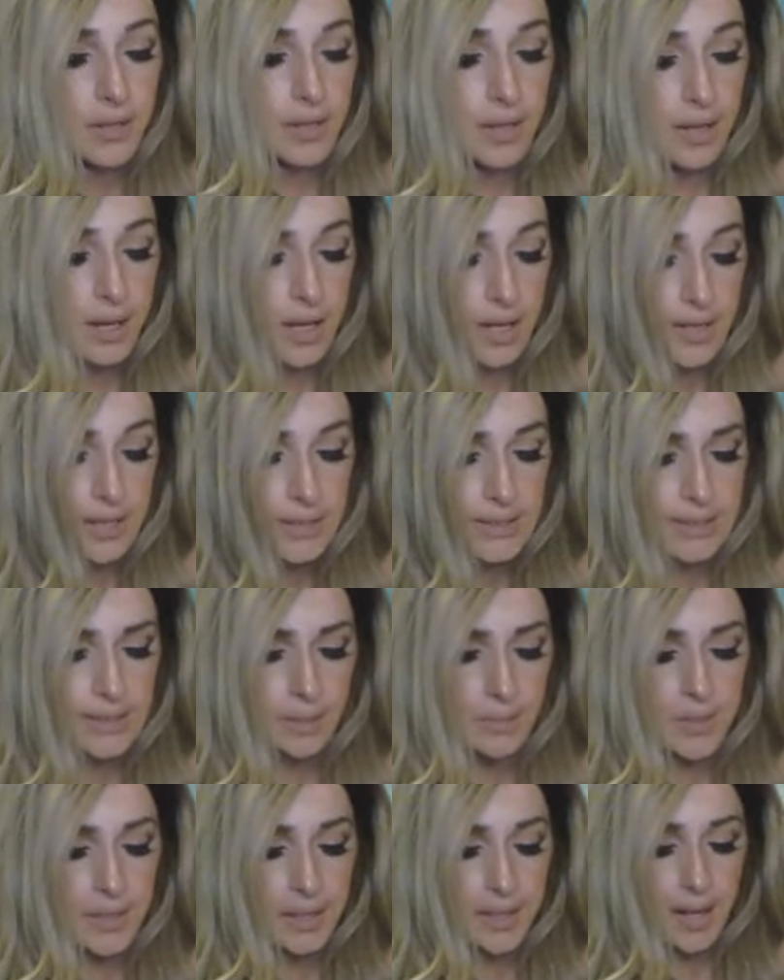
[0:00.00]
and it's
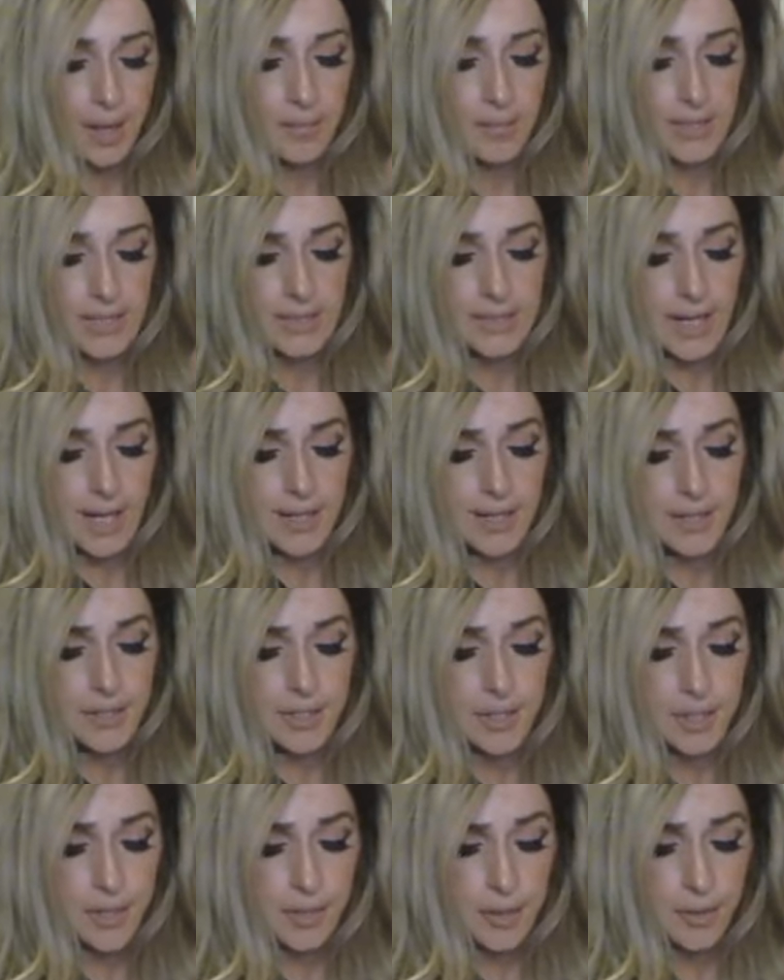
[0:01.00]
something I'm excited to
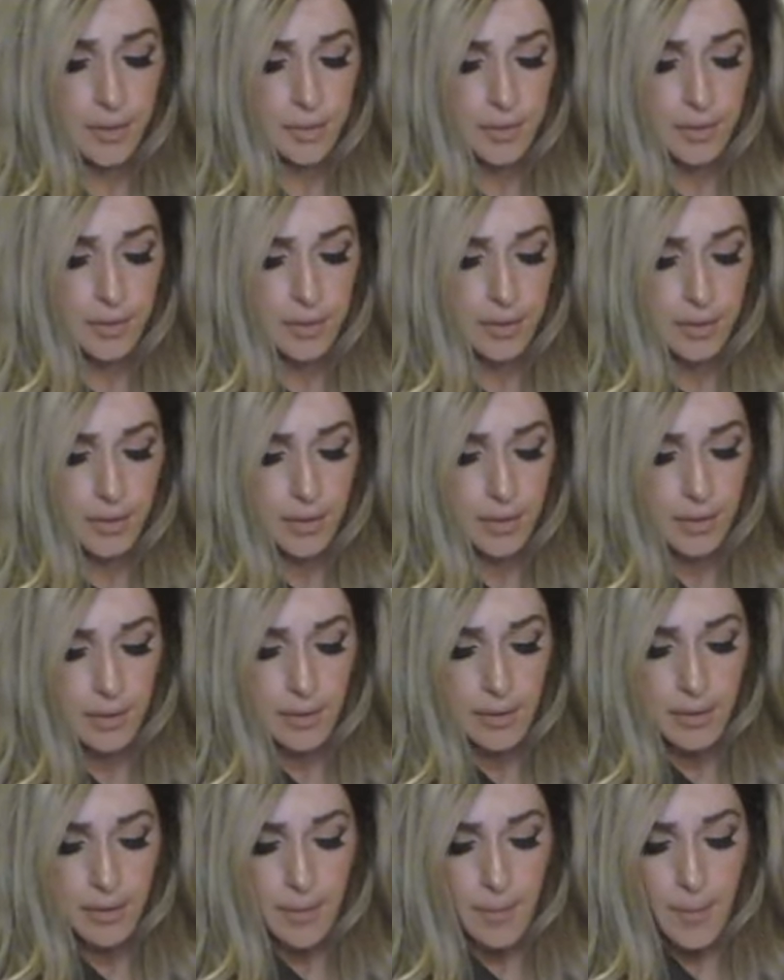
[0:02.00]
do,
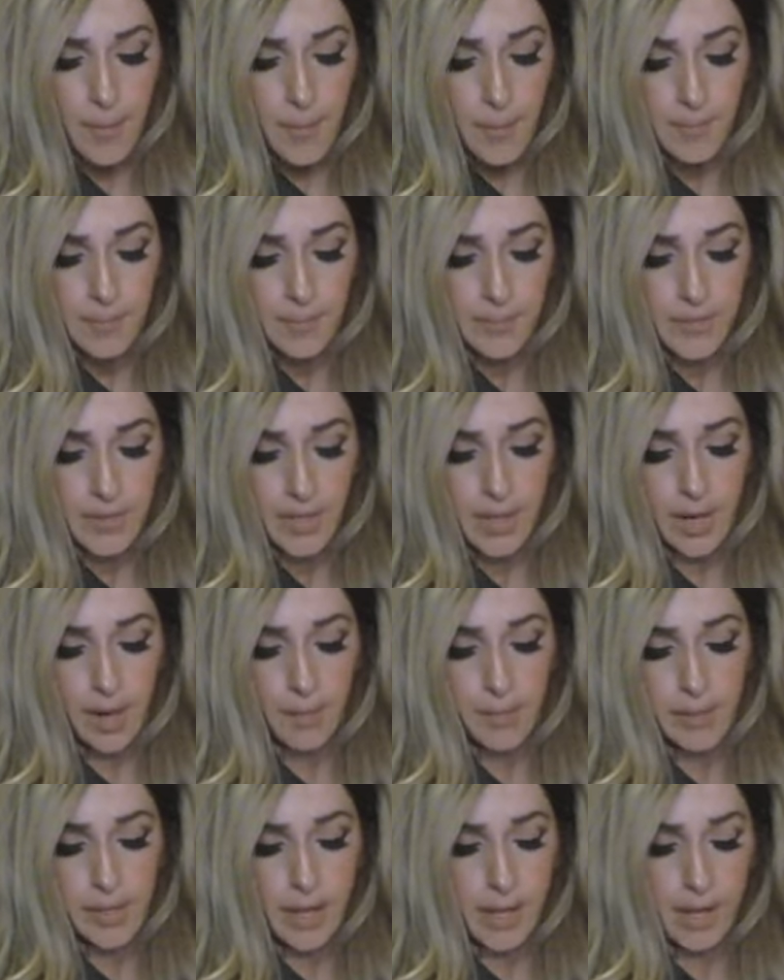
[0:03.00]
and I'm
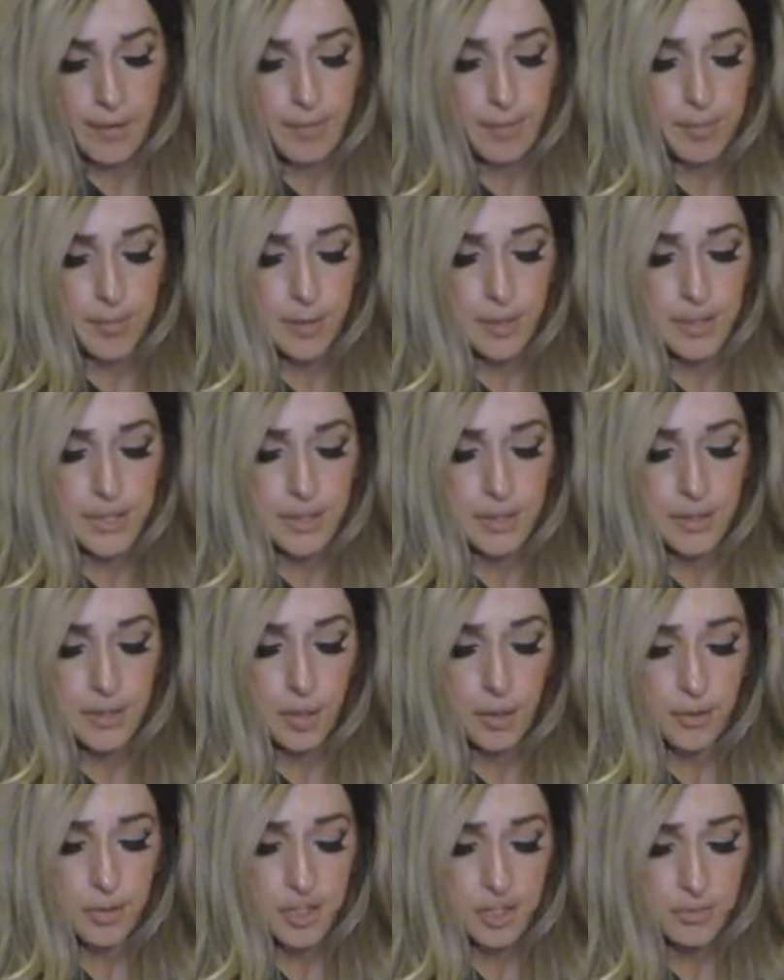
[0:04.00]
gonna have a person
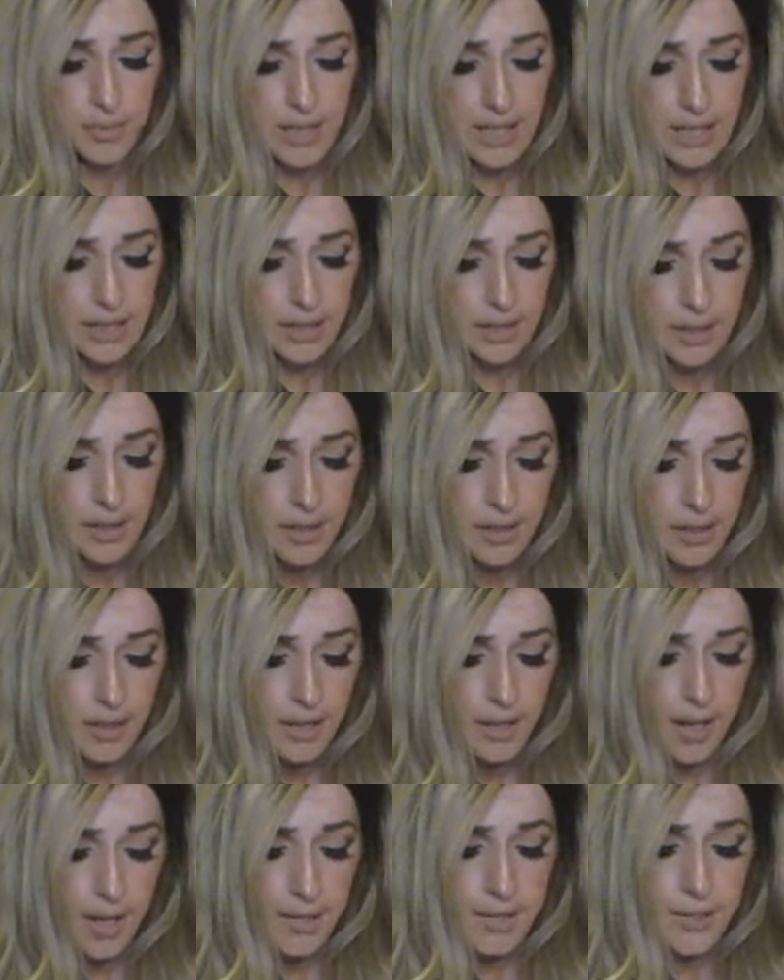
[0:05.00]
coach me,
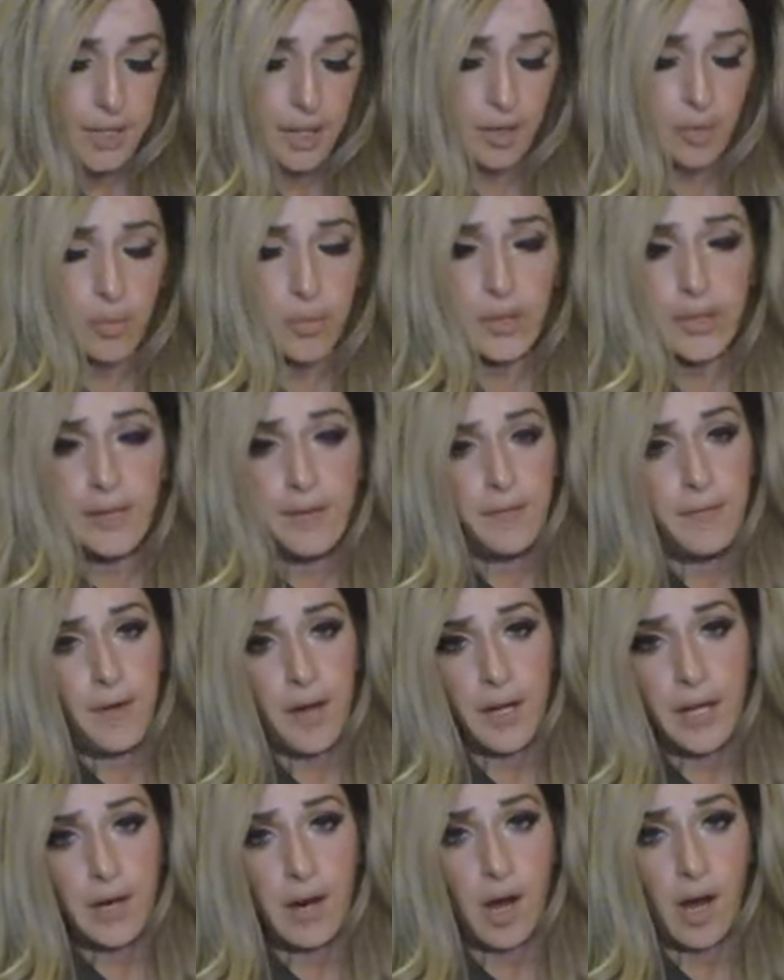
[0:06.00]
and they're really
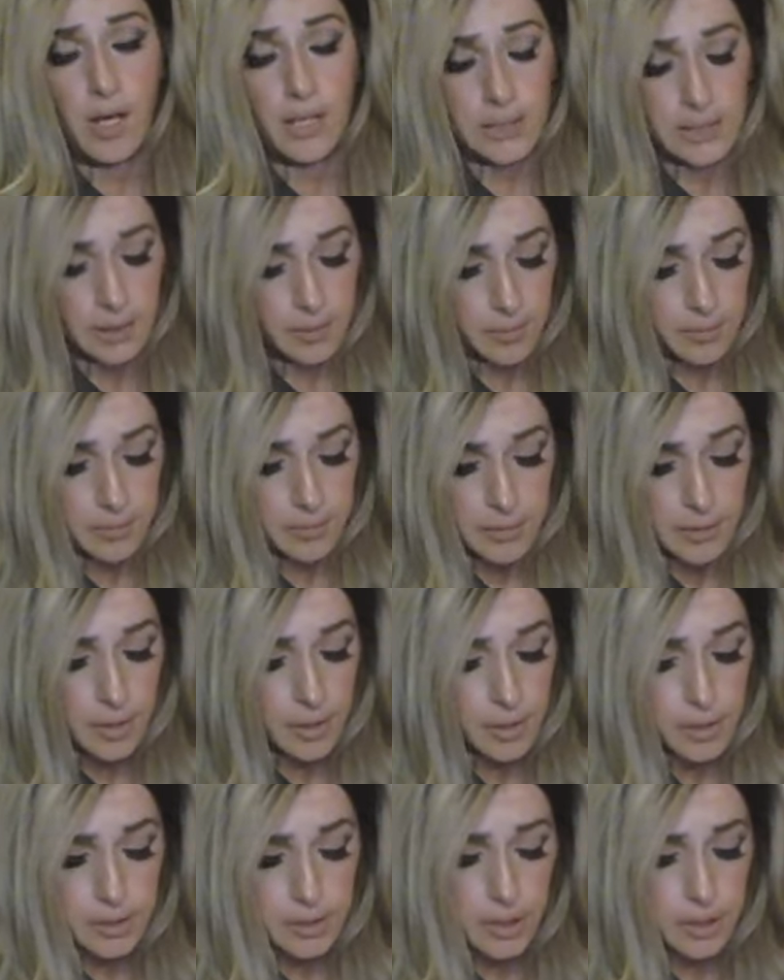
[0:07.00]
fucking awesome. They're
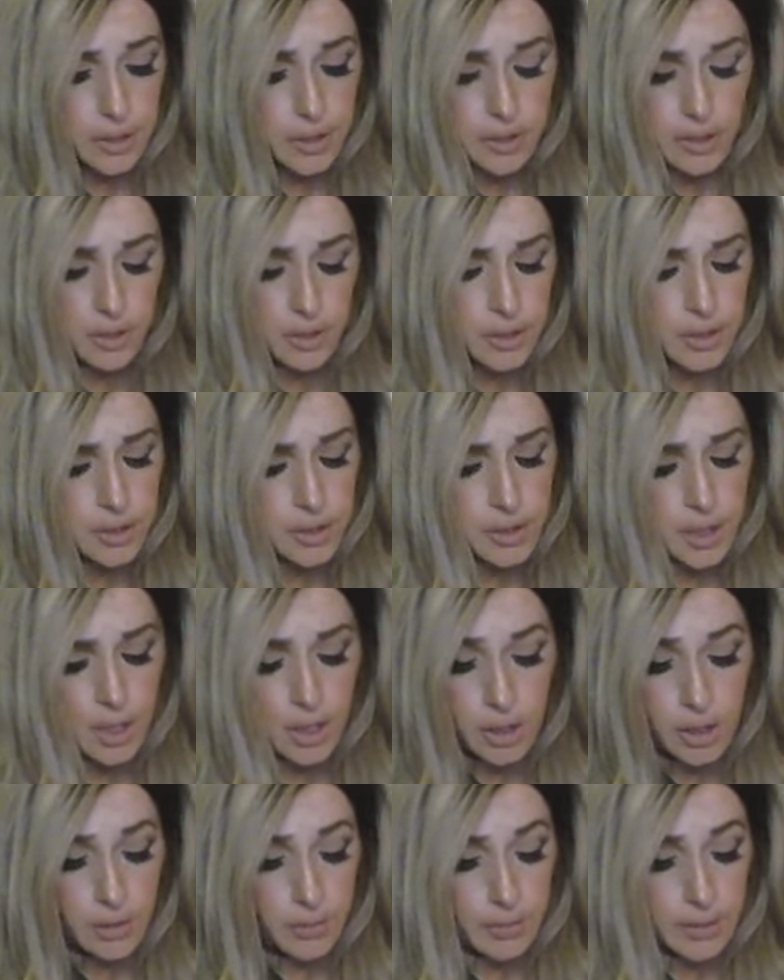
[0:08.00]
such
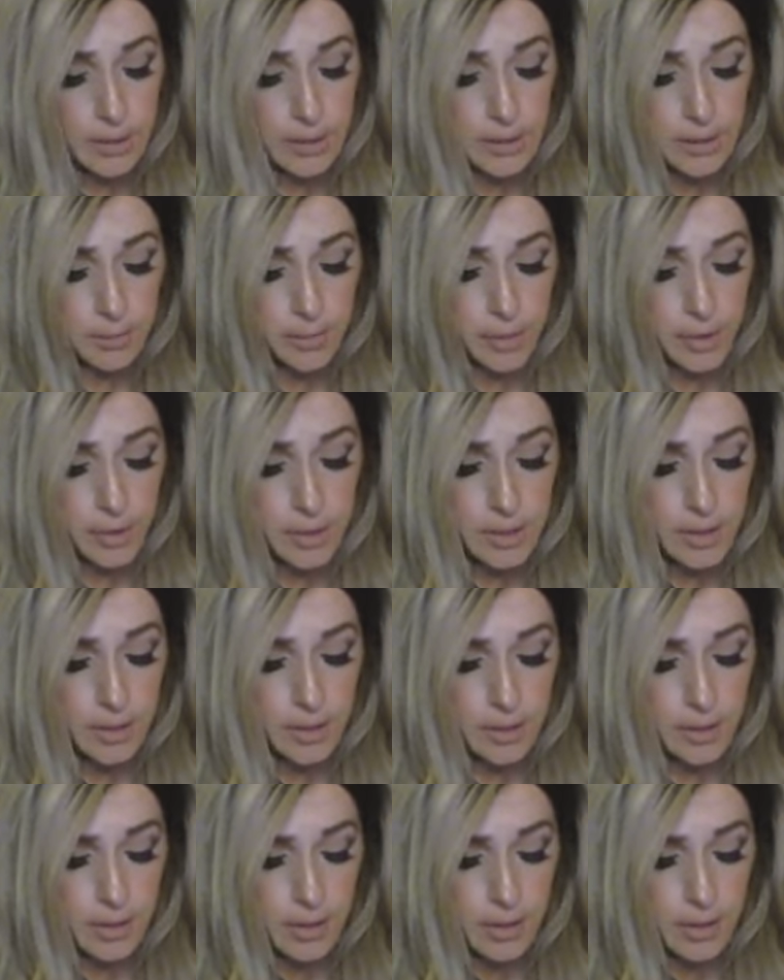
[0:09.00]
an amazing person.